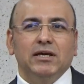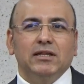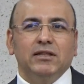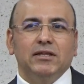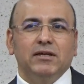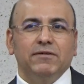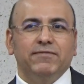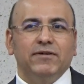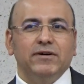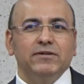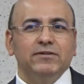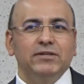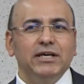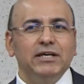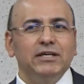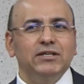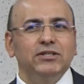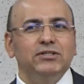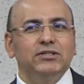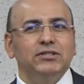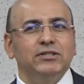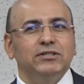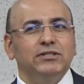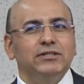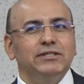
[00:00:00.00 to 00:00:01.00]
The
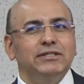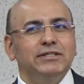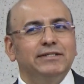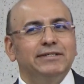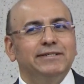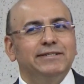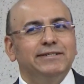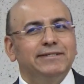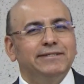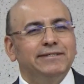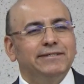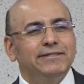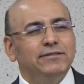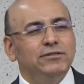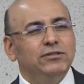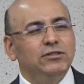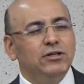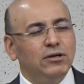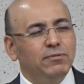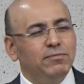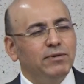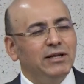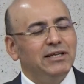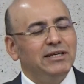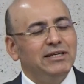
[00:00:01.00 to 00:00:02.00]
foundation
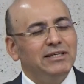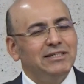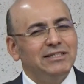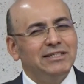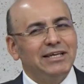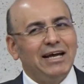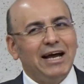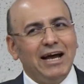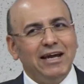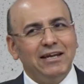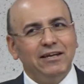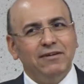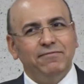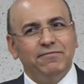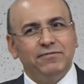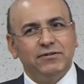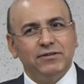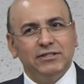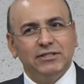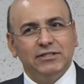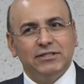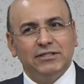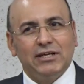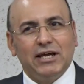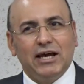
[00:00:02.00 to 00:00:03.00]
normally is hiding from
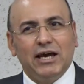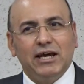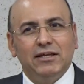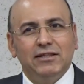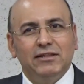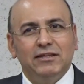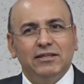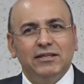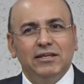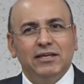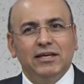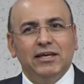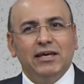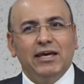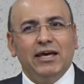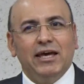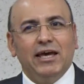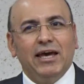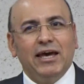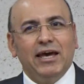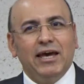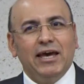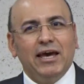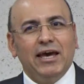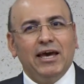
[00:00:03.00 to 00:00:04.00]
the side,
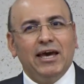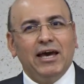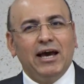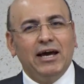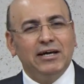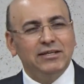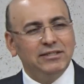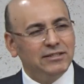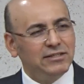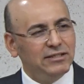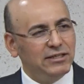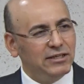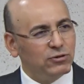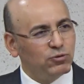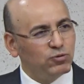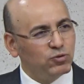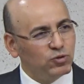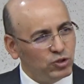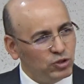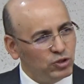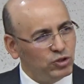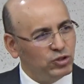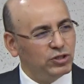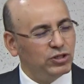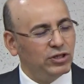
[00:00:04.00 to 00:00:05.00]
as the
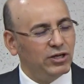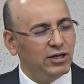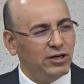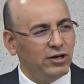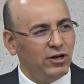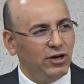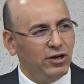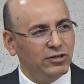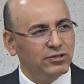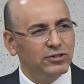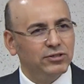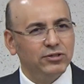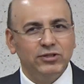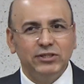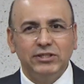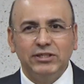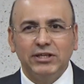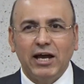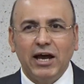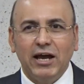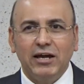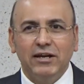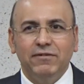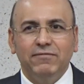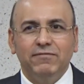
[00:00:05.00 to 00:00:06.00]
root also is
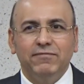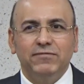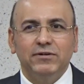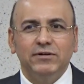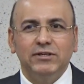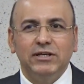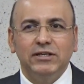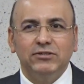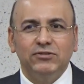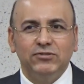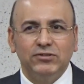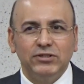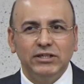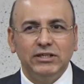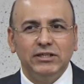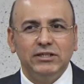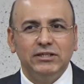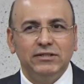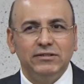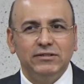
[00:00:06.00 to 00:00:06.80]
hiding from a tree.